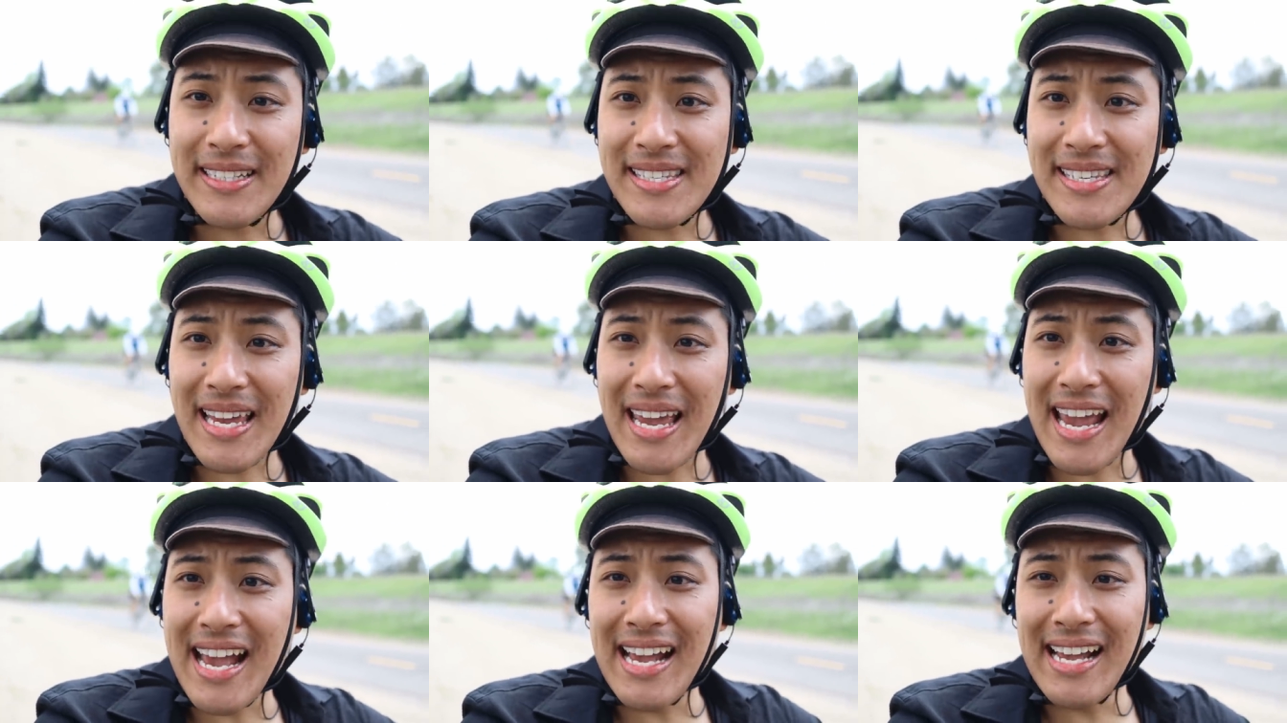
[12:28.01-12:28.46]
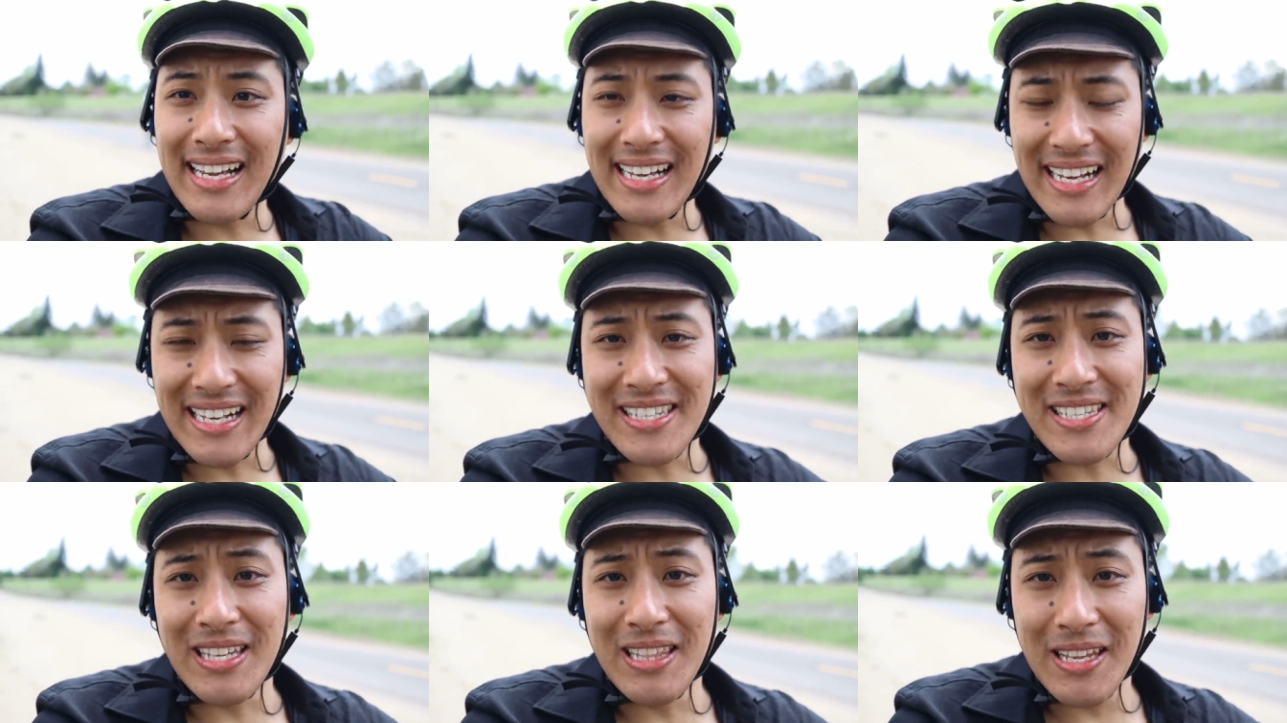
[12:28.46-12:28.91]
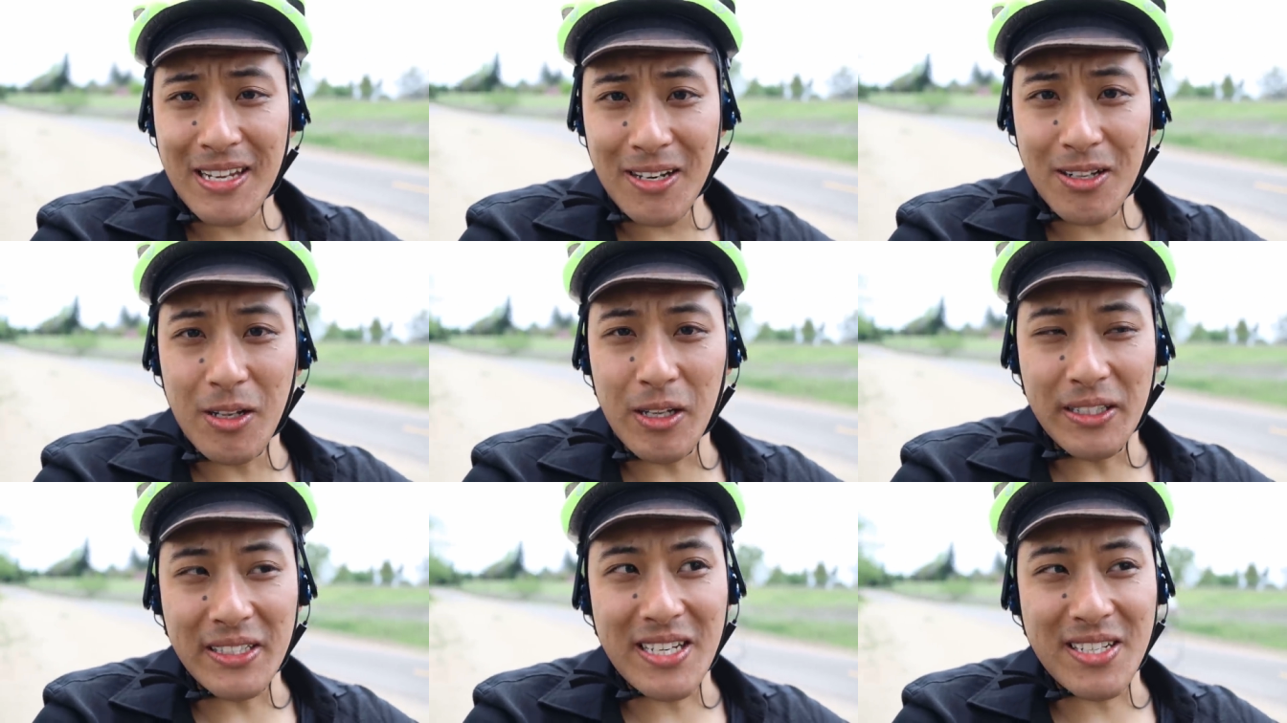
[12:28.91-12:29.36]
it's it's a
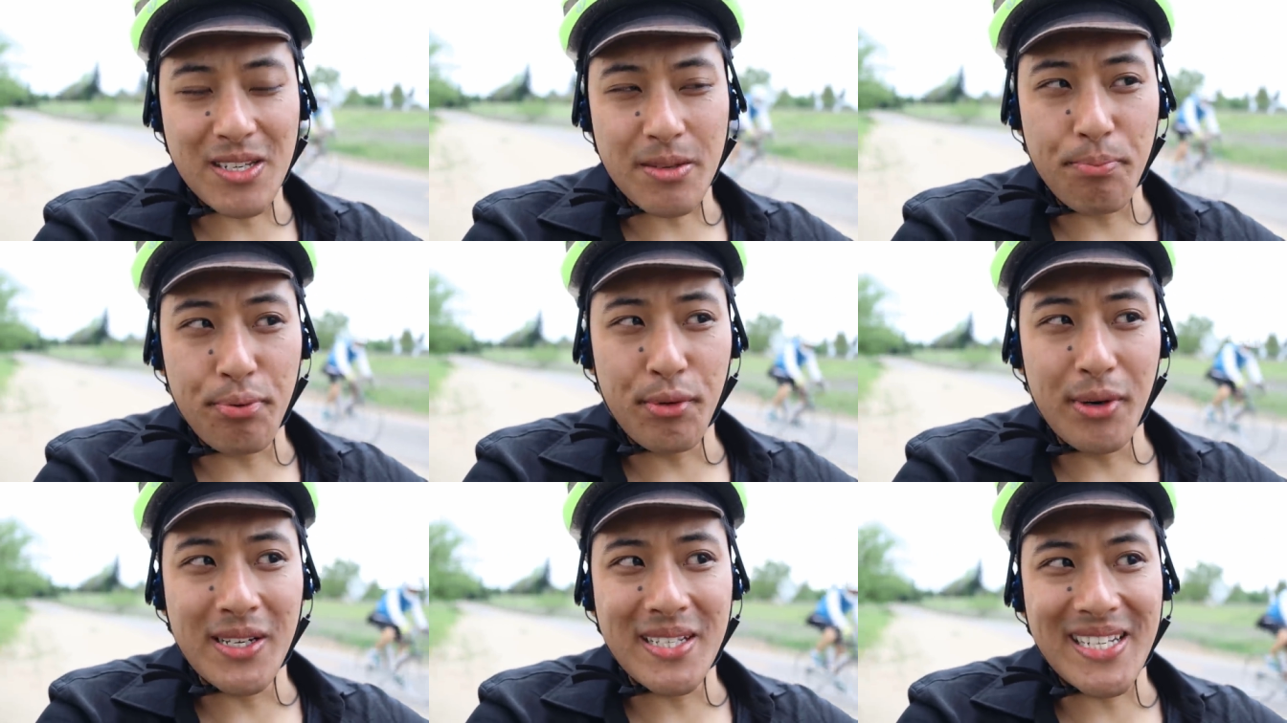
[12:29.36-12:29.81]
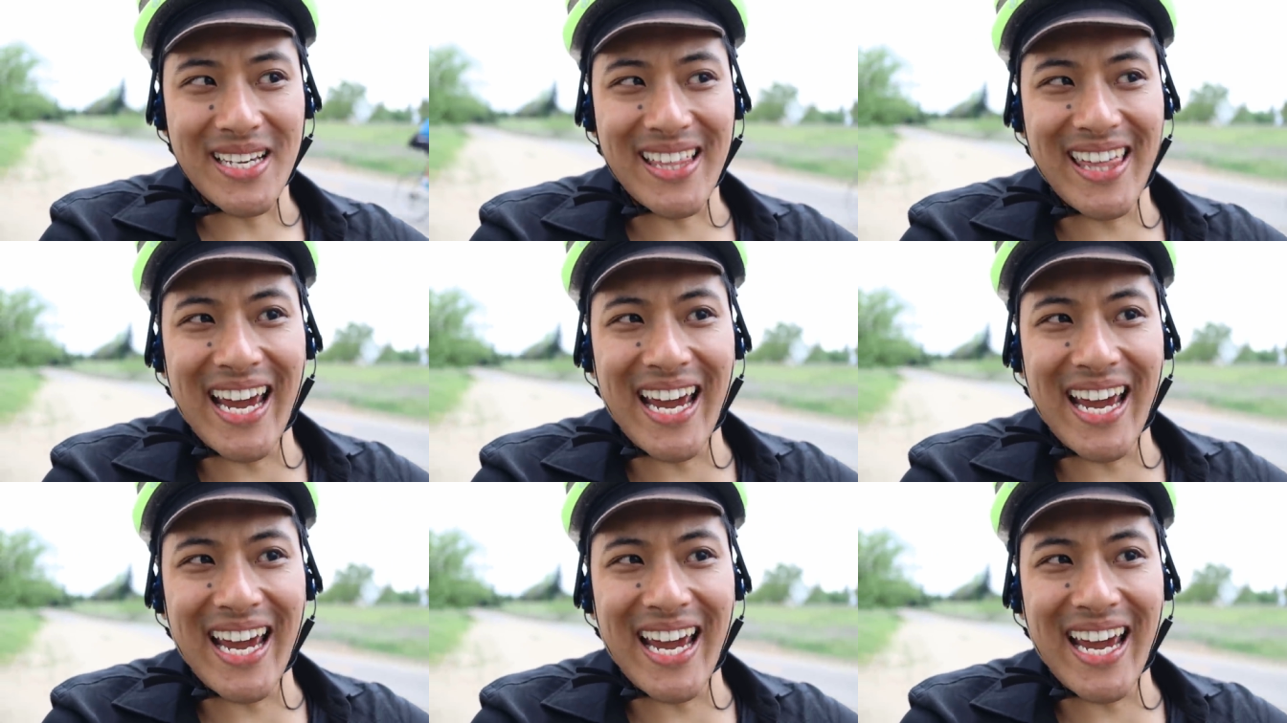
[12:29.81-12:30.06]
little disappointing